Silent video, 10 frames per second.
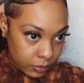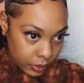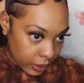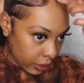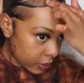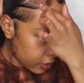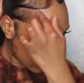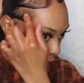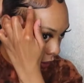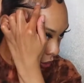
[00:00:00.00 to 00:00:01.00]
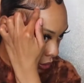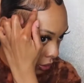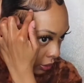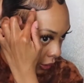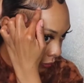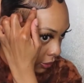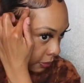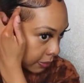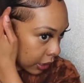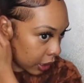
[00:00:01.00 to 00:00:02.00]
Yes, edges have to
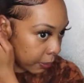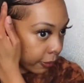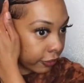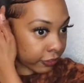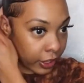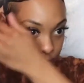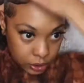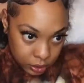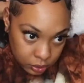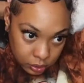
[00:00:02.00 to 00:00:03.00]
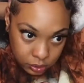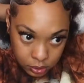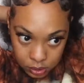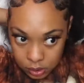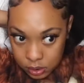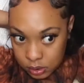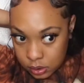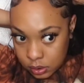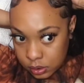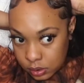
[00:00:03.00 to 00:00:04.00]
be perfection.
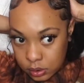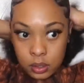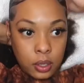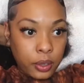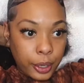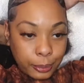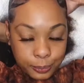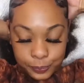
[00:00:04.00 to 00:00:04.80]
Okay.